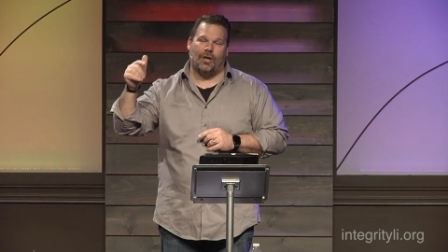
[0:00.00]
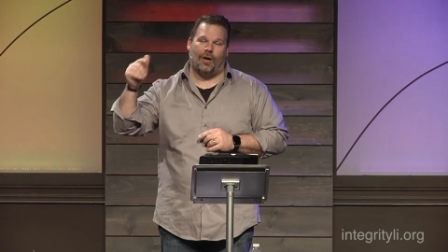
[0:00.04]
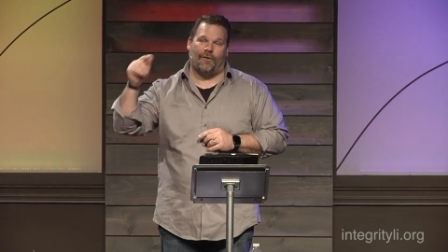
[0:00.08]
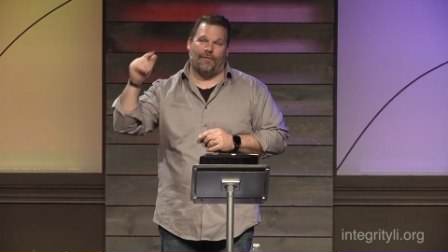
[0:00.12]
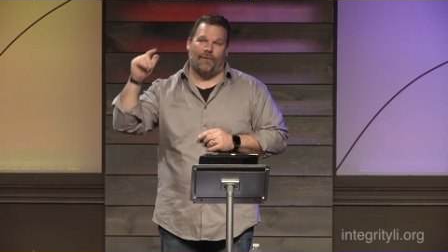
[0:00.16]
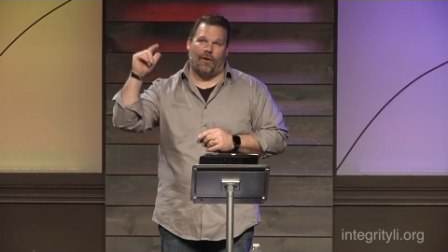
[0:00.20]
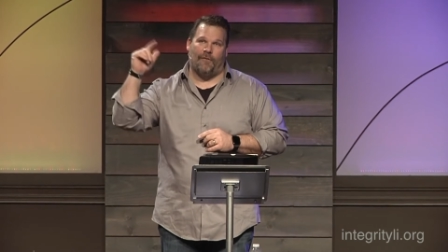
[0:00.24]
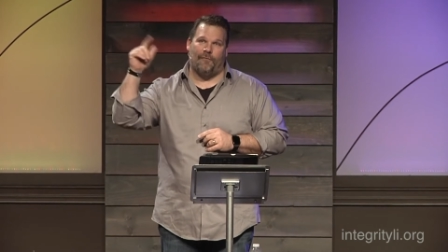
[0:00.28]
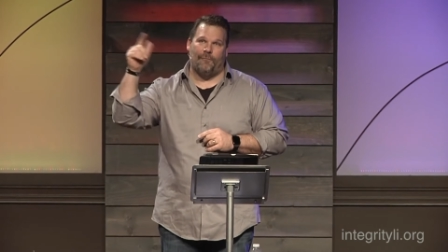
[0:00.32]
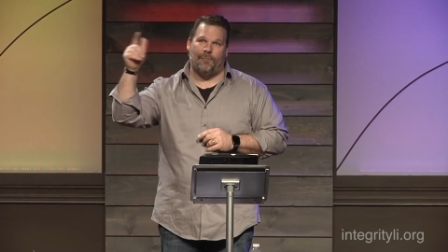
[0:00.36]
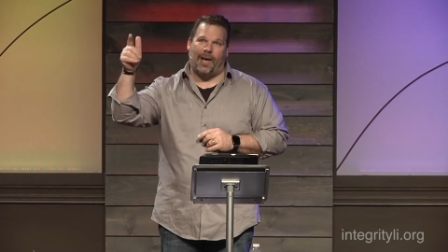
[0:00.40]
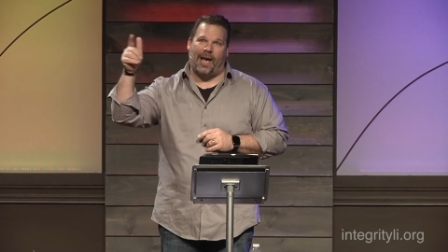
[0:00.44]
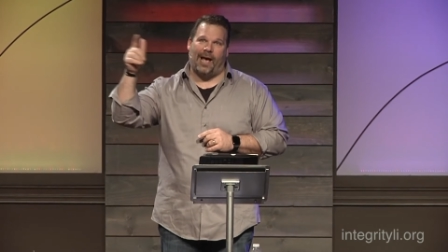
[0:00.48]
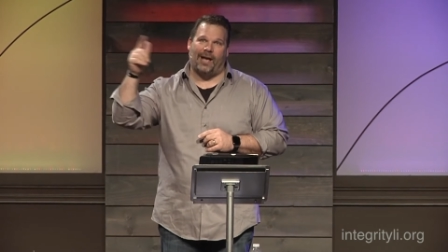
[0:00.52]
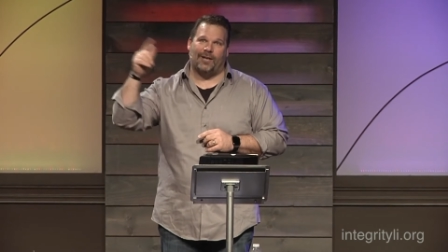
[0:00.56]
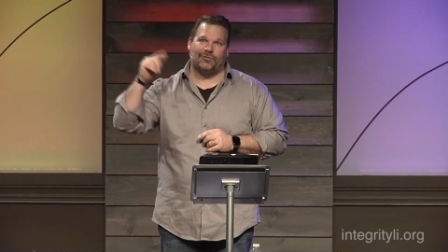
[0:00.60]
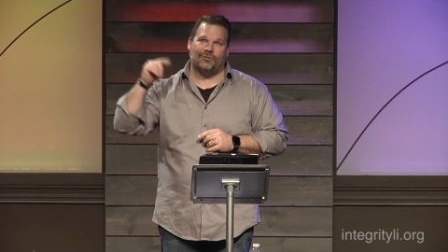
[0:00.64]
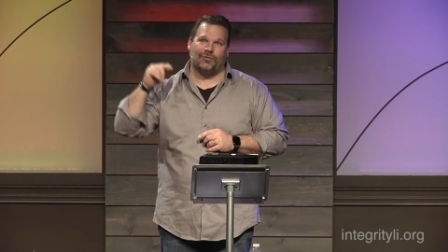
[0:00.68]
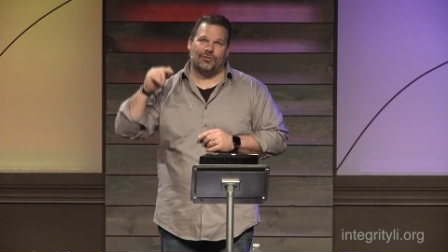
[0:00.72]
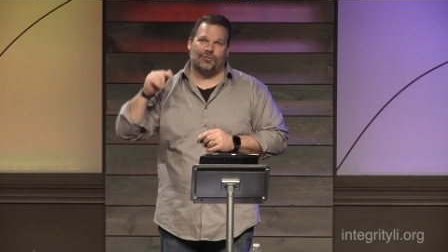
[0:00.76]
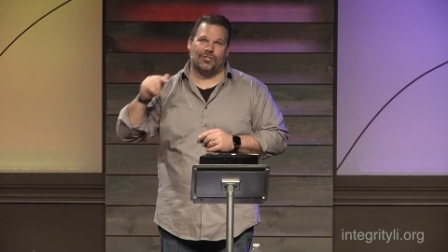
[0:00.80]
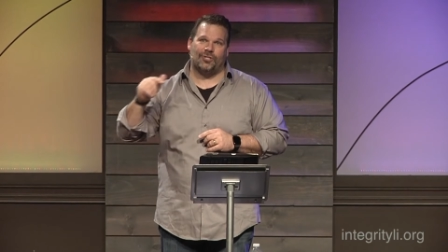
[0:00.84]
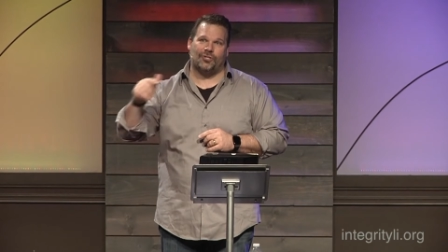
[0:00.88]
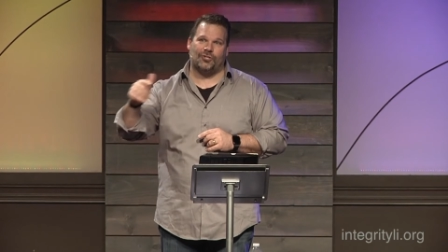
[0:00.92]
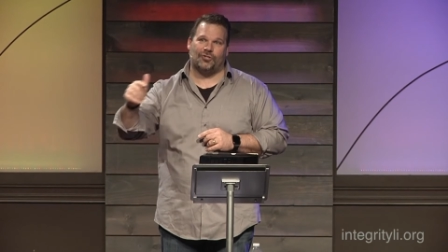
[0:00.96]
of, of
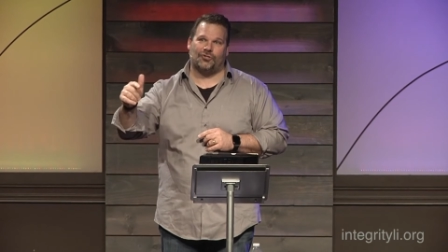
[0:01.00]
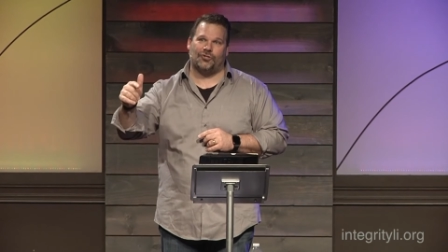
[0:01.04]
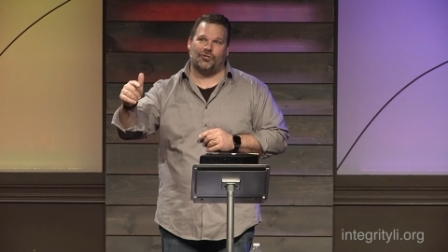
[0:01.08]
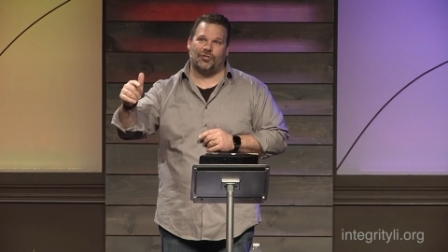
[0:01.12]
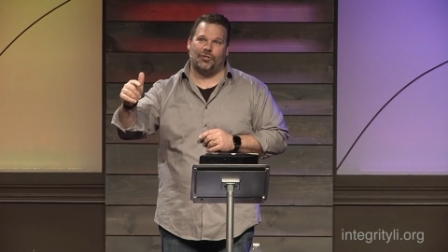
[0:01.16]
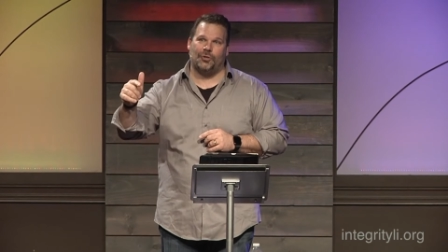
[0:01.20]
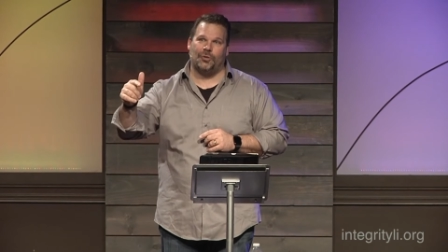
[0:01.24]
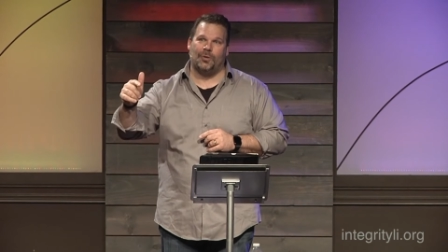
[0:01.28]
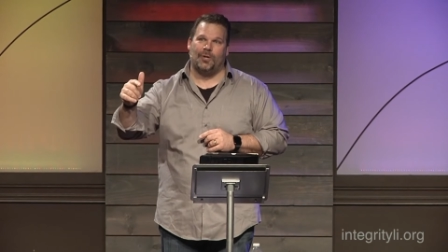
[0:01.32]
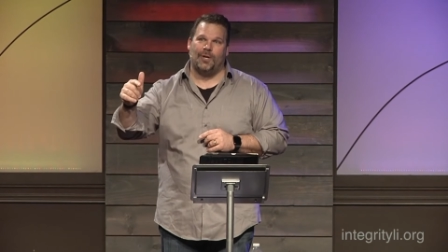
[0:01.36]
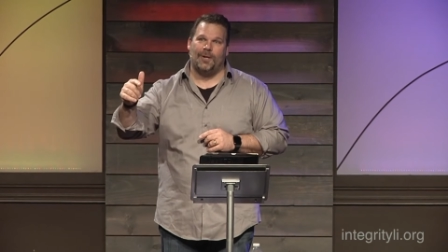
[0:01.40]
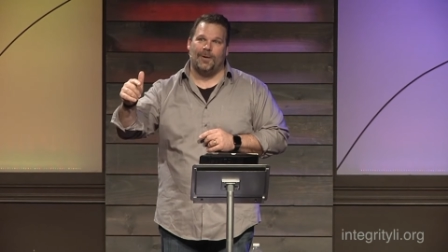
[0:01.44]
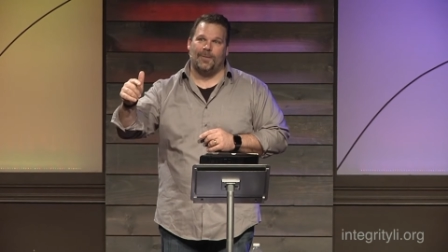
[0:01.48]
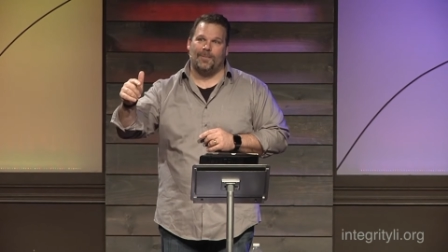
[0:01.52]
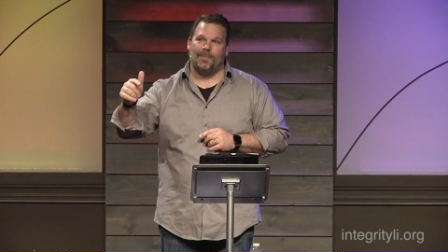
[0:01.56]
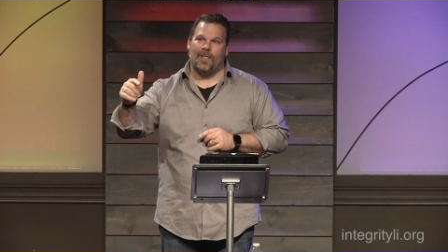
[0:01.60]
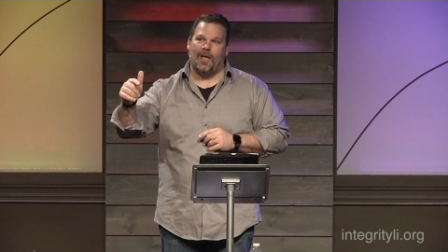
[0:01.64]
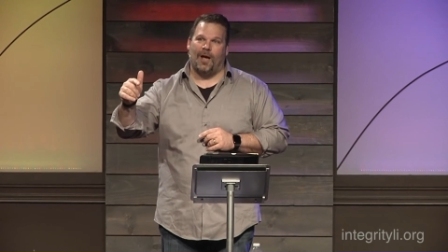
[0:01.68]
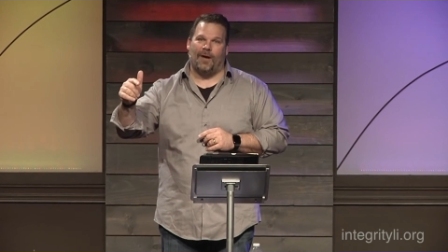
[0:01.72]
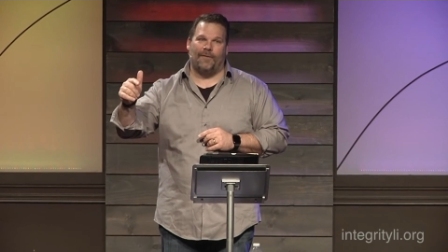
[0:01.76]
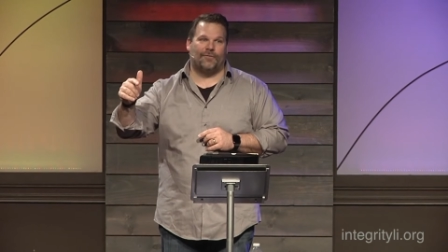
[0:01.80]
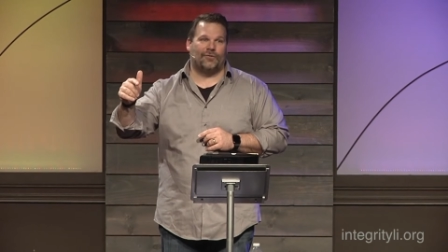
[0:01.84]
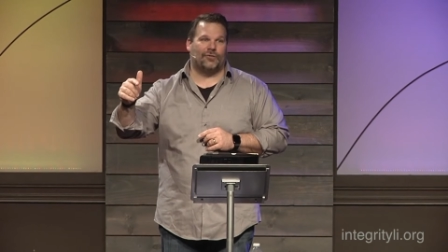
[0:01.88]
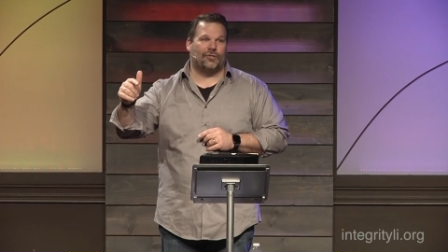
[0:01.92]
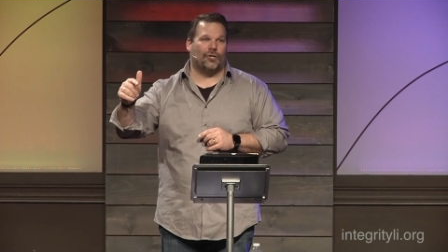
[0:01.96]
pastors, is true
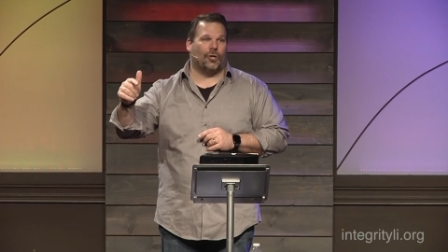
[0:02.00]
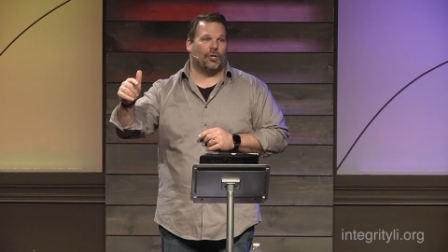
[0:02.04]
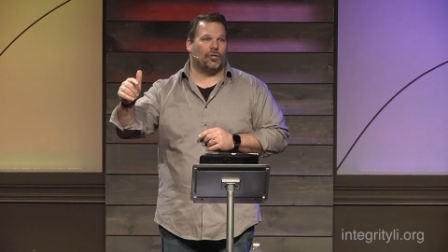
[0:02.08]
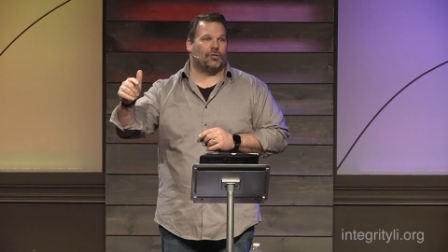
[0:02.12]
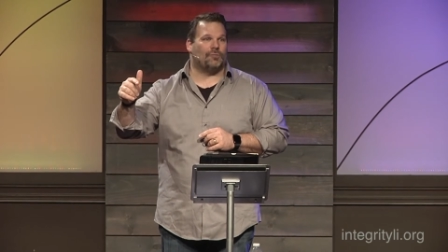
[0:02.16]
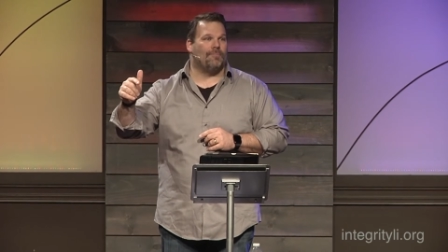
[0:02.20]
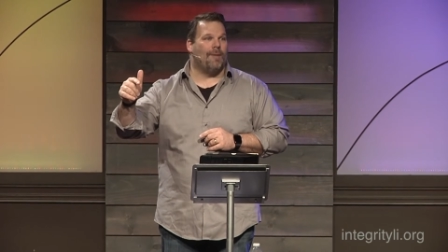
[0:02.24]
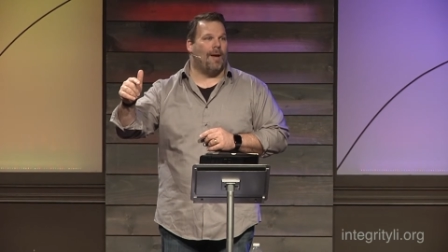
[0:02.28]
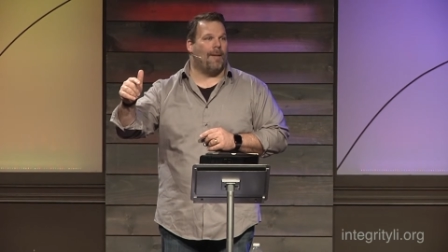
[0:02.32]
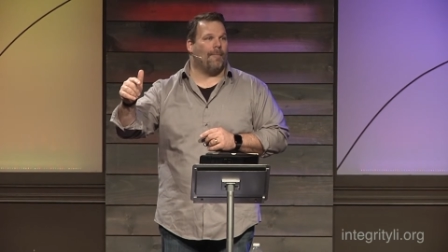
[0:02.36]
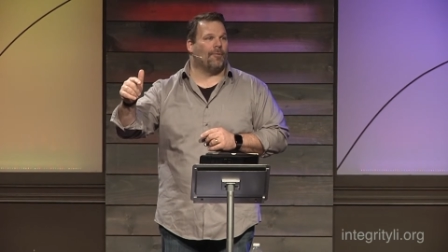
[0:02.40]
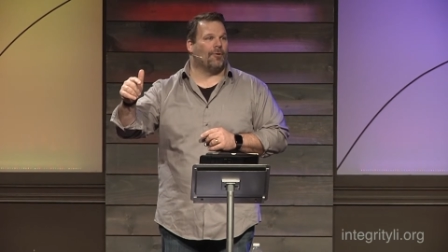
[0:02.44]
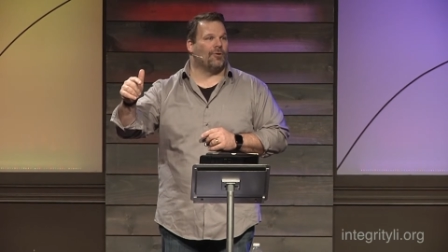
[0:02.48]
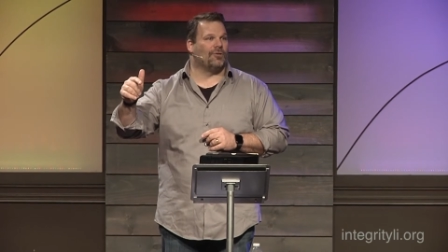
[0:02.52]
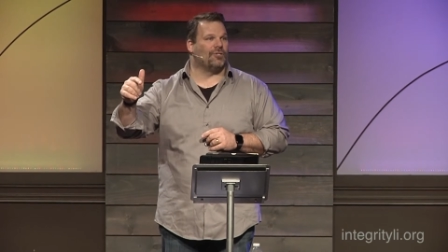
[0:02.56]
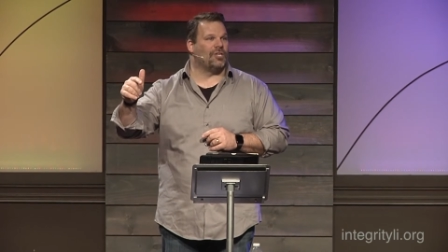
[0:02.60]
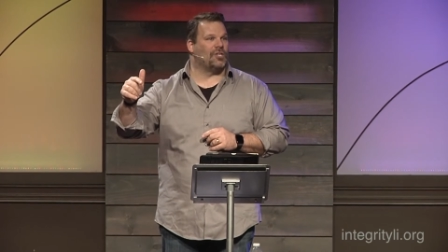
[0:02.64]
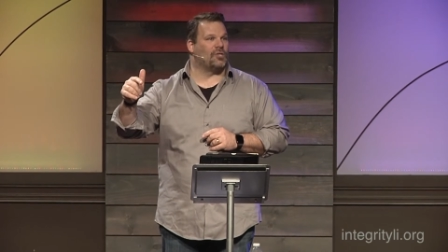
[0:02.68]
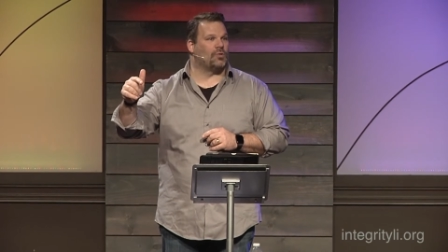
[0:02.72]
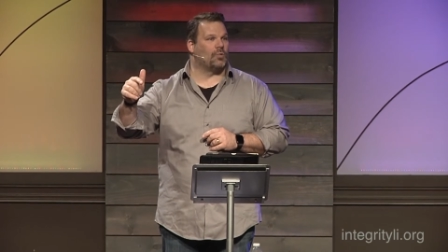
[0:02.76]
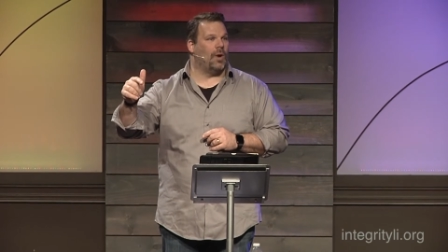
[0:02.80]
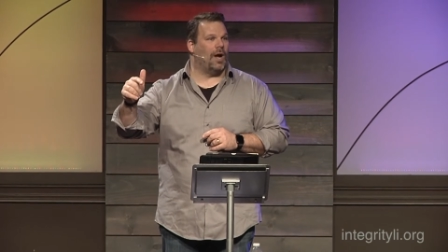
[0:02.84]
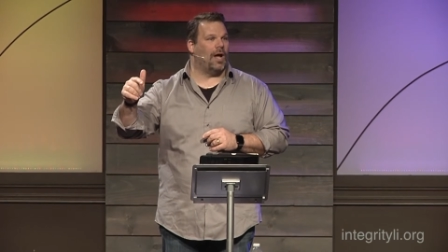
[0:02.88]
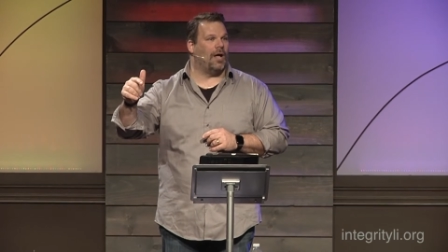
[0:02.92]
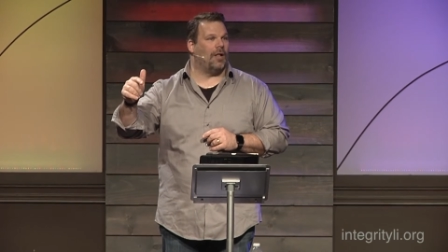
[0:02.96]
of church members
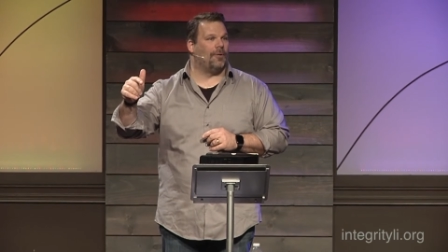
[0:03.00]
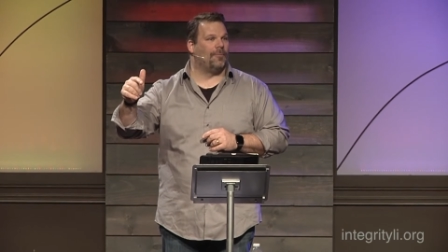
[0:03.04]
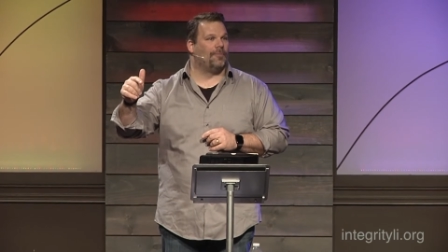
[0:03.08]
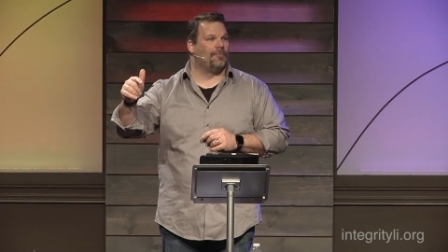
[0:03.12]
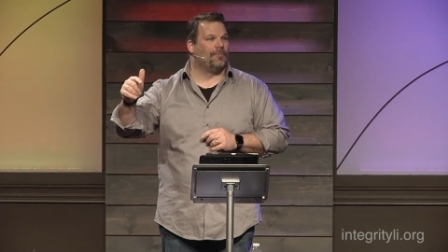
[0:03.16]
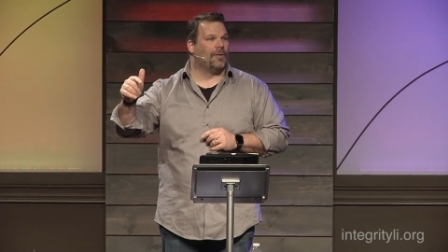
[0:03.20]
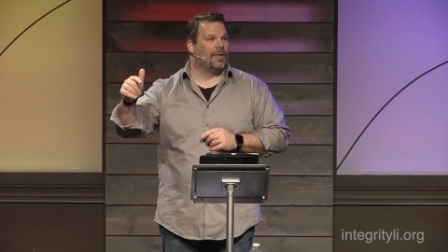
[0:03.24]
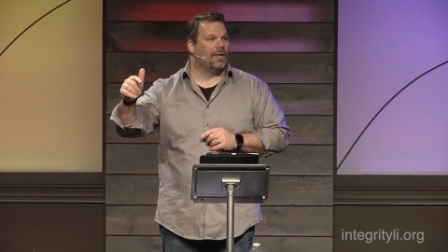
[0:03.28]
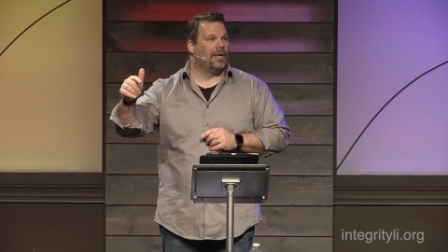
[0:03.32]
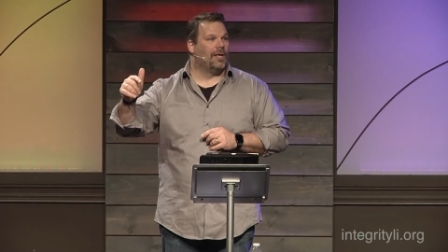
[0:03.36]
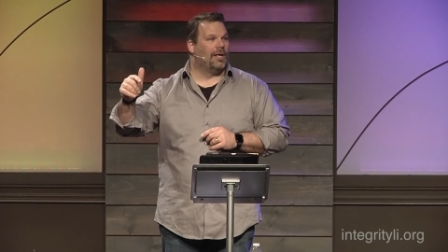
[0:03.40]
as well.